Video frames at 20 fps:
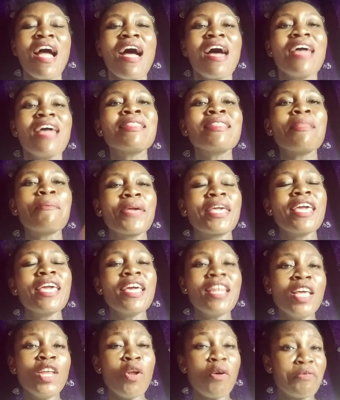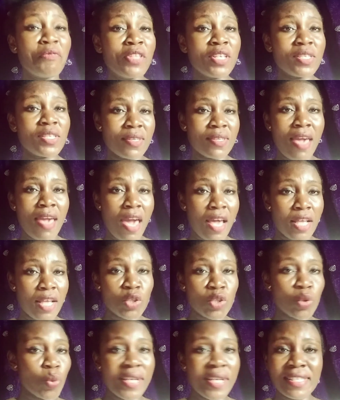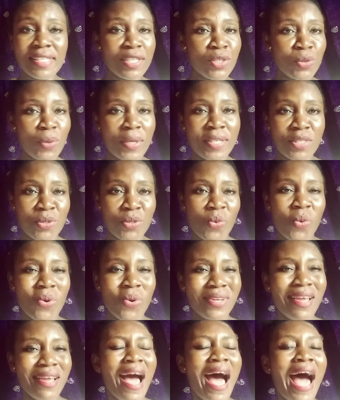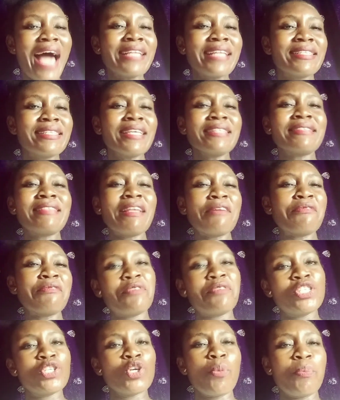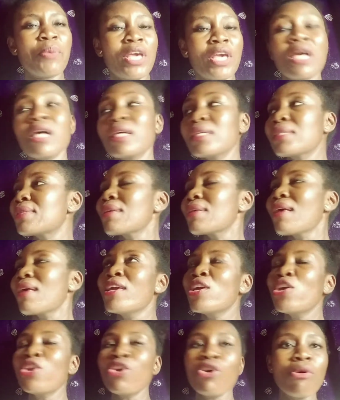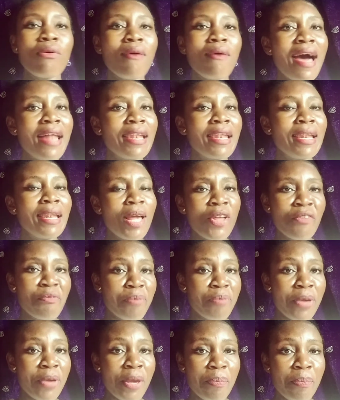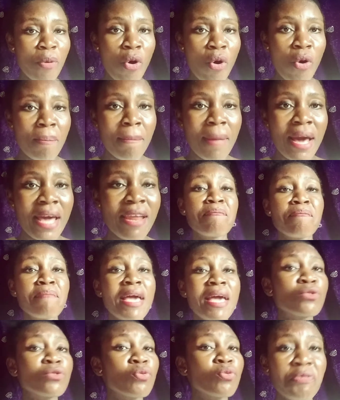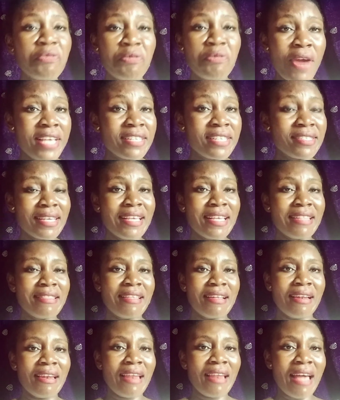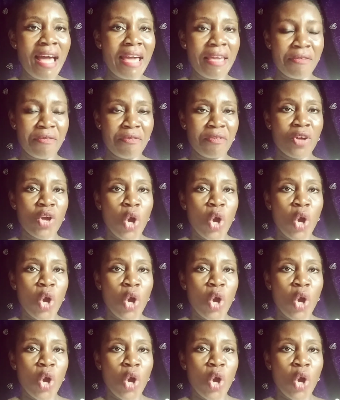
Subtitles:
In the beginning of this year, 2021, I did that video because, a lot of people might met with friends in their life.